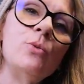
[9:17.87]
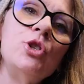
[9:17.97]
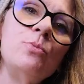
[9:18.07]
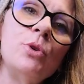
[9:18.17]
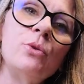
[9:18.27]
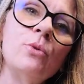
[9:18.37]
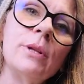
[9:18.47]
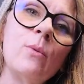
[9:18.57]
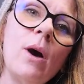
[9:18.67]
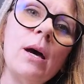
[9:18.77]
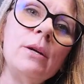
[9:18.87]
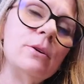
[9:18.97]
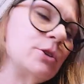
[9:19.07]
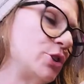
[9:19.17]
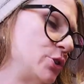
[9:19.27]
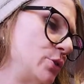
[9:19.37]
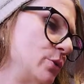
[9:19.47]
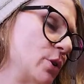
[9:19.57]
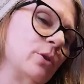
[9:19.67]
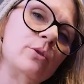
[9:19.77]
Would you put only 1 or
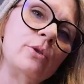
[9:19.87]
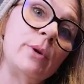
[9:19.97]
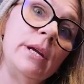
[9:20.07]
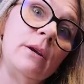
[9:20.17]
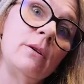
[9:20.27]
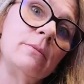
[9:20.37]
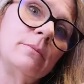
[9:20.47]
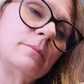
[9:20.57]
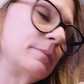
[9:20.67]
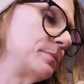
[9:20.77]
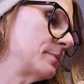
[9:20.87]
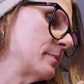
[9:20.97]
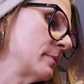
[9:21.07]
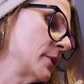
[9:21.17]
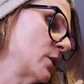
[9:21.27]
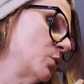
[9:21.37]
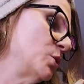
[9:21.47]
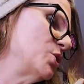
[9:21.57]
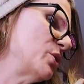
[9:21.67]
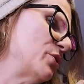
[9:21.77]
2 or 3?
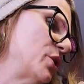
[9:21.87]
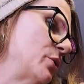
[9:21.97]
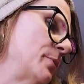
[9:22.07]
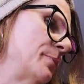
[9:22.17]
We'll do a few.